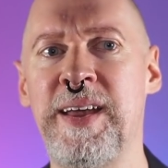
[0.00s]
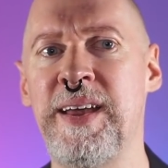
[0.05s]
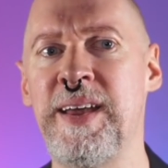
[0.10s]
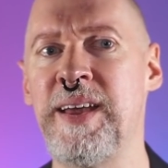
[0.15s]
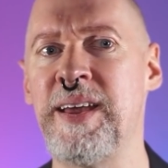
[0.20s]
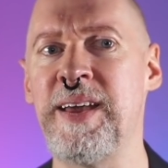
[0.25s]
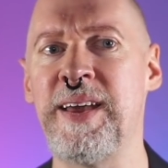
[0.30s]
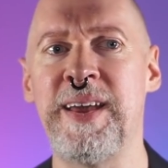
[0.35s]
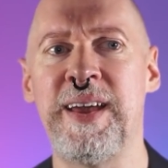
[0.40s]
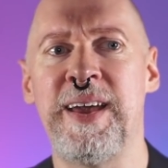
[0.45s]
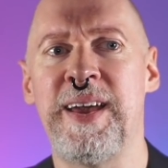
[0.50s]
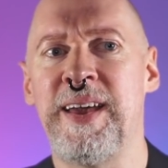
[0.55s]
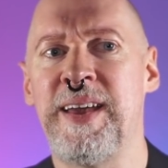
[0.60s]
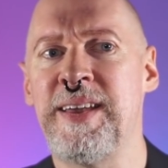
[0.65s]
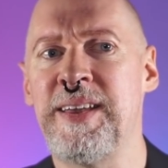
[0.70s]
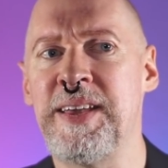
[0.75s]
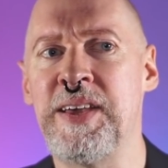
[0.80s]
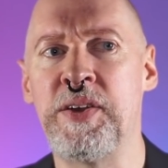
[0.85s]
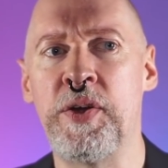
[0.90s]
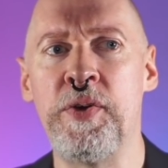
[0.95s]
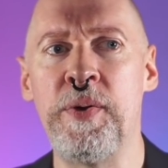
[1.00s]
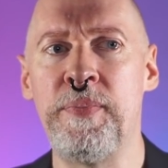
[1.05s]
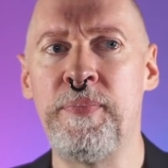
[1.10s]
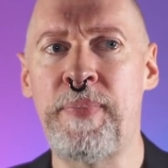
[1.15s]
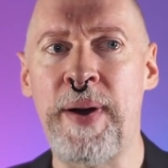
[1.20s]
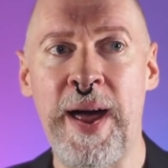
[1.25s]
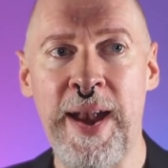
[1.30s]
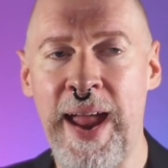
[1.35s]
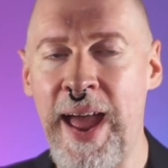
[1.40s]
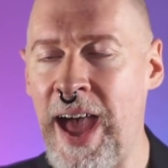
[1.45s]
eh, you know,
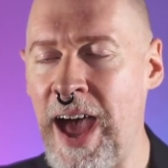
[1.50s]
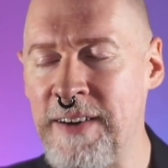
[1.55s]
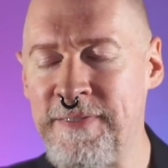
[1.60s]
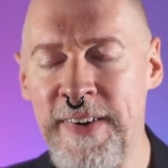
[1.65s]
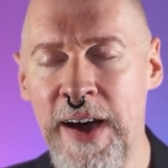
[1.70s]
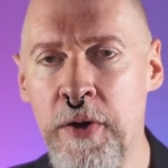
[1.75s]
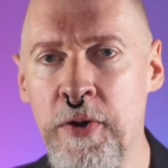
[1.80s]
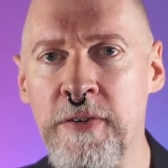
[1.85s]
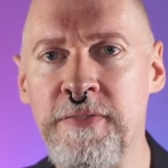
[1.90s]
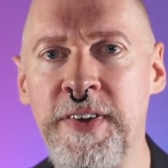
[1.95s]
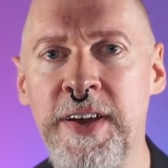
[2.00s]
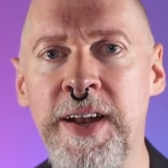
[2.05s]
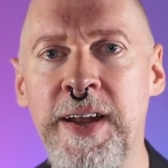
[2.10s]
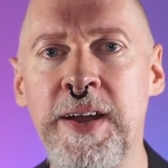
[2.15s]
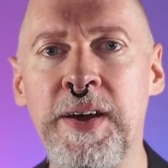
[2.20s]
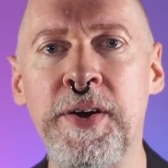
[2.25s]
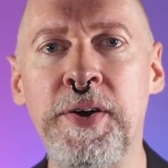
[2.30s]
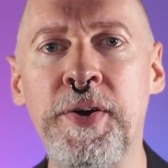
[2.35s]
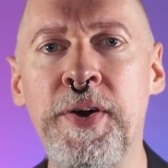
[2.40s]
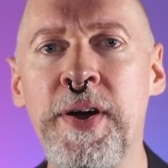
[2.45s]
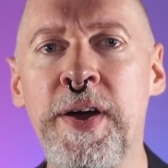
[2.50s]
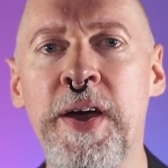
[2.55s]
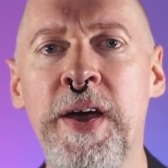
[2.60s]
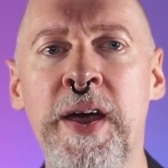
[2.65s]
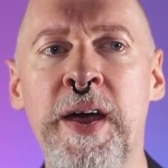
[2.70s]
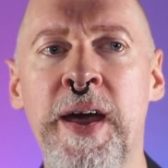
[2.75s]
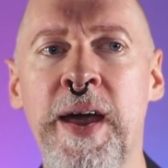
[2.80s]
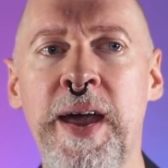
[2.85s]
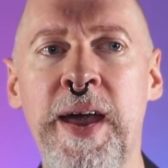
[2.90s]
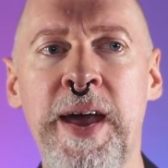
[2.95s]
about a half hour video.
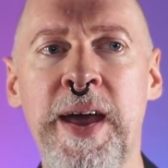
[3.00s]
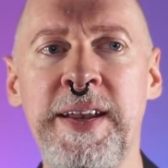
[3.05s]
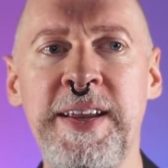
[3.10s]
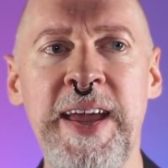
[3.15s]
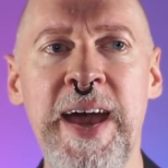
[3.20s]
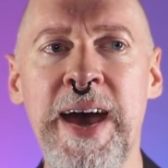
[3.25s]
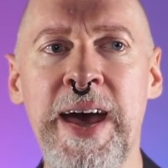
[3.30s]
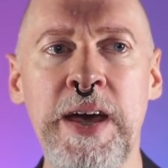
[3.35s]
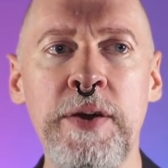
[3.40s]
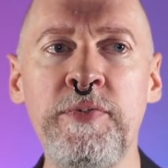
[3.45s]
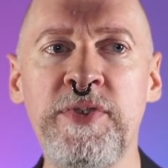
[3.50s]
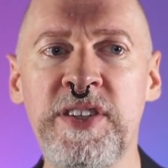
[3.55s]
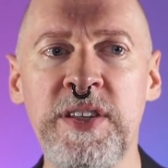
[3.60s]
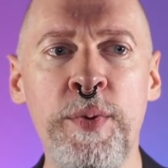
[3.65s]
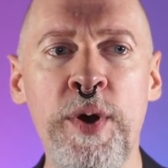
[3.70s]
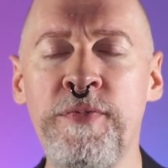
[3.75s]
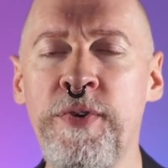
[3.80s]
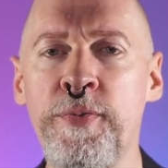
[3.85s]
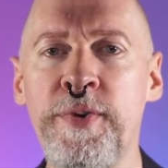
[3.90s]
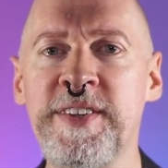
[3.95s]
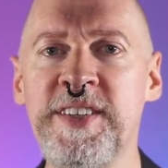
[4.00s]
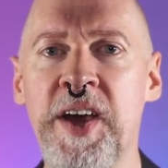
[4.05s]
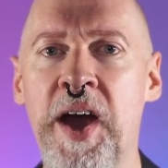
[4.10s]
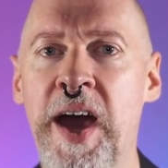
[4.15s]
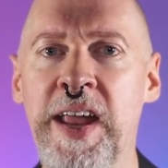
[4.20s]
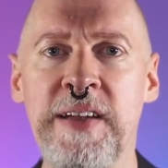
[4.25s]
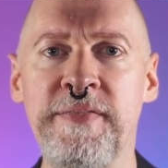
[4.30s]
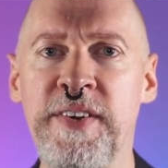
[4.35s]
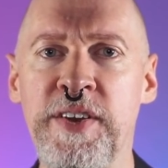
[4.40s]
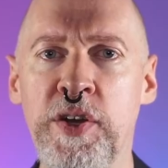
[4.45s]
And yeah, some of it was
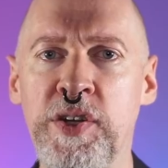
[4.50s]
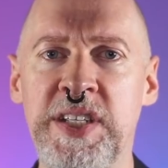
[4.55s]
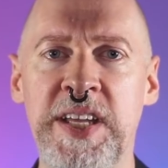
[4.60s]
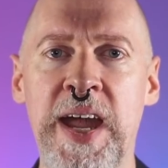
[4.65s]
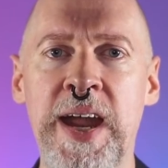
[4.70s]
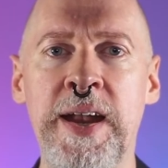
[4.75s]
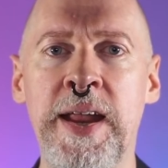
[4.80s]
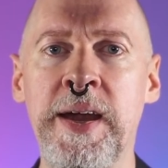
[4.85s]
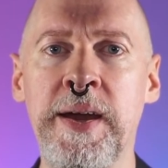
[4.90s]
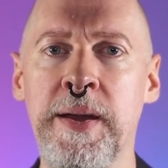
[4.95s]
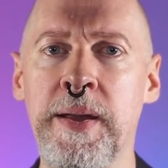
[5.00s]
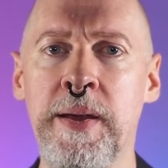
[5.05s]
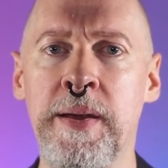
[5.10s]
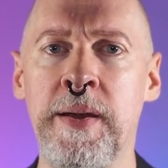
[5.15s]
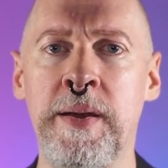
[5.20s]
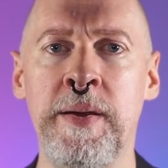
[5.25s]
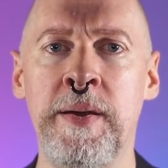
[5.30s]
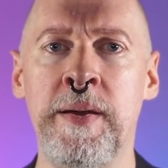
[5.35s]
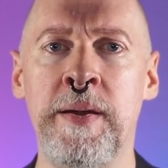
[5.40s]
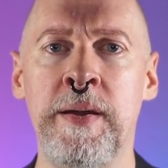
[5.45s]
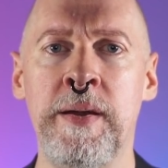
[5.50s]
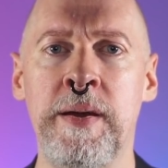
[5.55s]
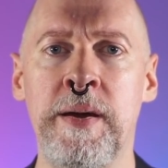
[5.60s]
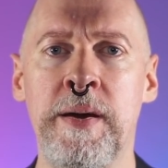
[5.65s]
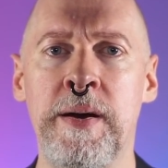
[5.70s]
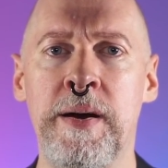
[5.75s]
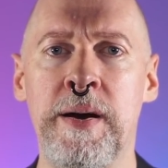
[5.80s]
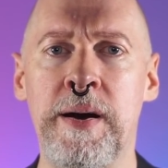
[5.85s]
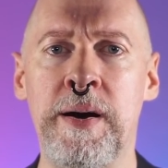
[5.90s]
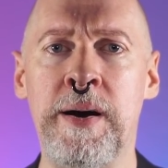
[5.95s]
kind of entertaining.
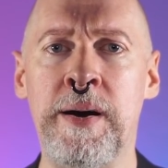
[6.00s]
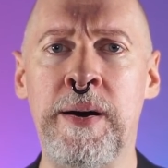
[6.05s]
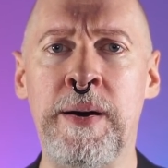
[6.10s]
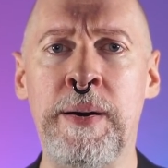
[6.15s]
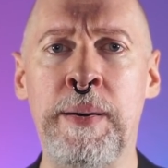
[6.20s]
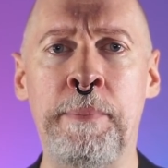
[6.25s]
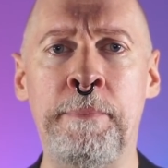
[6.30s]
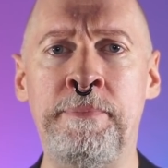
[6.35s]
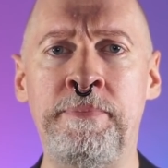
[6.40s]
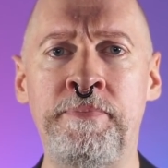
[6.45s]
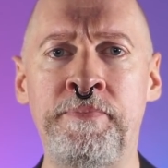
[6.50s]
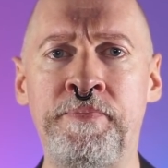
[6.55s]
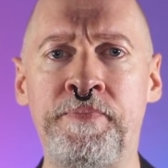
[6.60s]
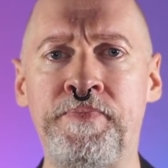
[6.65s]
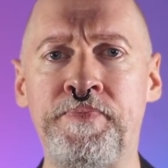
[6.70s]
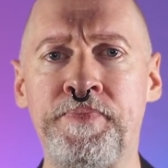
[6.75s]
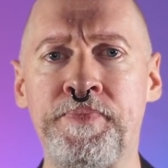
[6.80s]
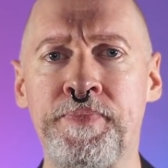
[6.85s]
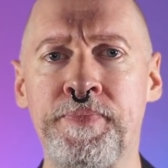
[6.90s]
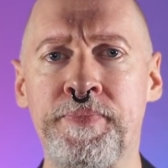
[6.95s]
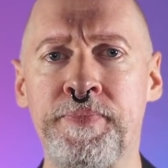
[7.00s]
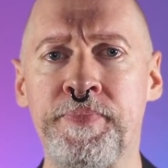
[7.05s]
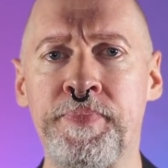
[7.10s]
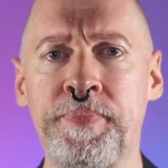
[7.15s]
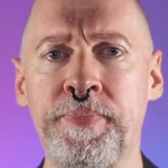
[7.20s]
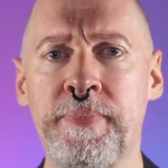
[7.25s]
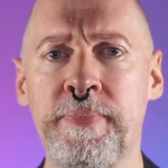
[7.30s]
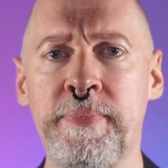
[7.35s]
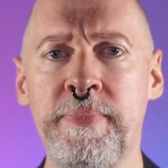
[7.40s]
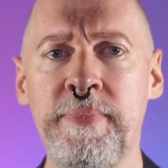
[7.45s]
Um,
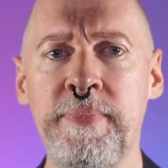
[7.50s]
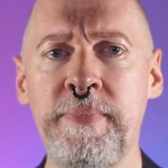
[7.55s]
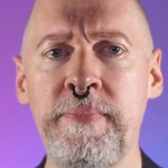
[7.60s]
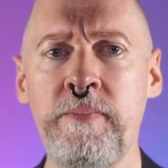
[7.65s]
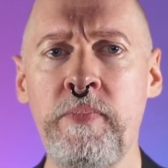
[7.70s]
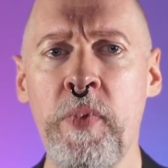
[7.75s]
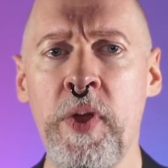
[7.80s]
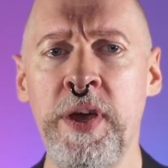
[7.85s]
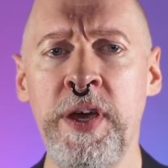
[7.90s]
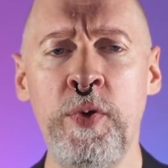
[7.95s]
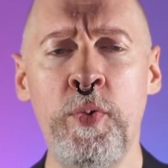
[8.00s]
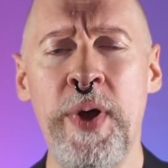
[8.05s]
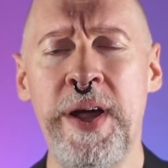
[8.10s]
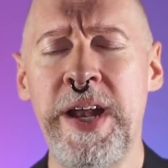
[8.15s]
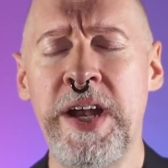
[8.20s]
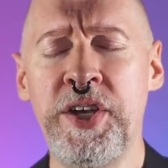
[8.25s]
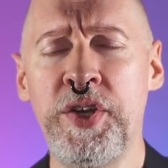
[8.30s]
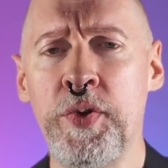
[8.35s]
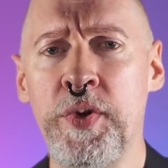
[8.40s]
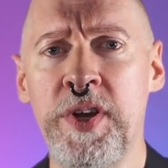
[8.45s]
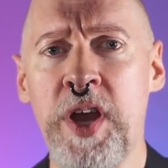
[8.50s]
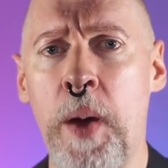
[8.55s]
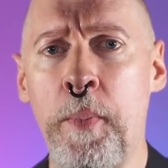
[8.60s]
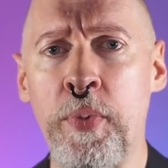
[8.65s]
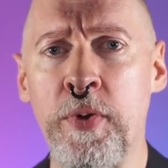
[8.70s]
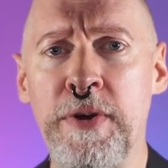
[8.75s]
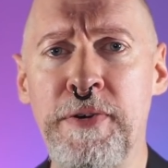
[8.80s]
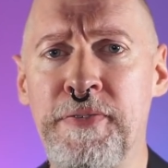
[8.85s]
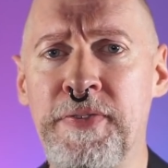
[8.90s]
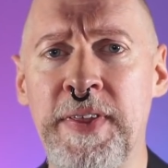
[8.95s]
he went into a
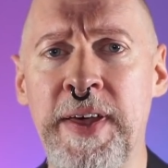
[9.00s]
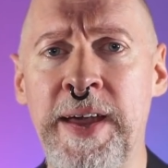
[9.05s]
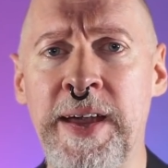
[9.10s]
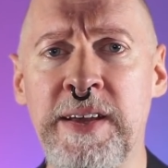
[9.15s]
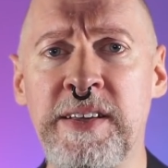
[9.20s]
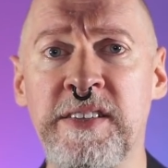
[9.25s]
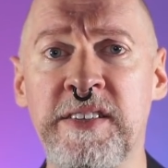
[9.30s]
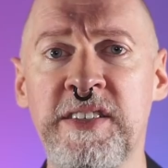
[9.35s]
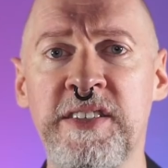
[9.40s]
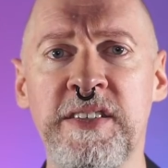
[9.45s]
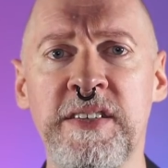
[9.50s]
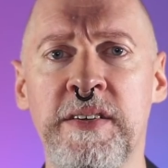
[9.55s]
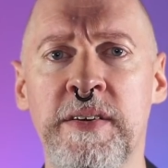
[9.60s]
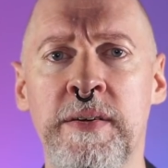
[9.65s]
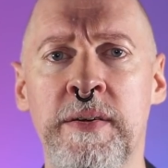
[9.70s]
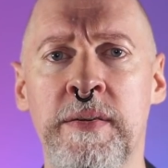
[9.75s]
number of things,